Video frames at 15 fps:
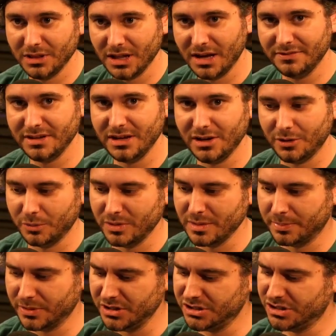Love you. We
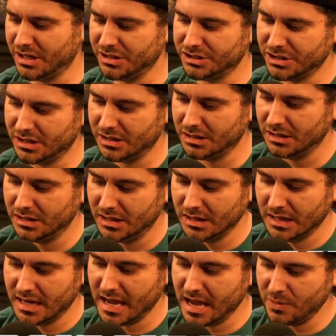appreciate you.
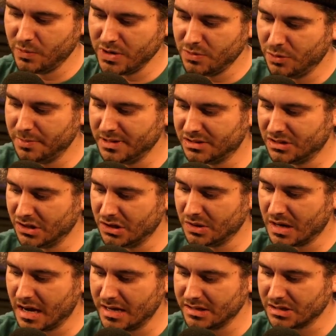And we will be seeing you
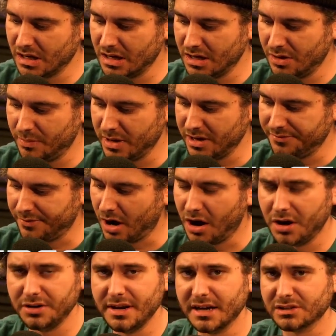guys. And
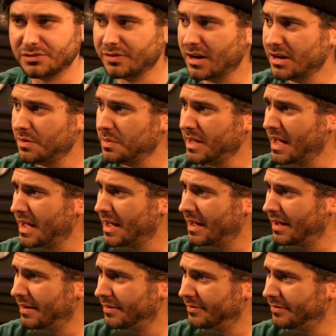on next Friday, we
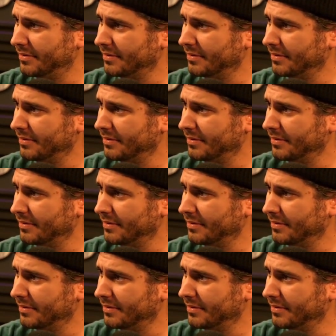have.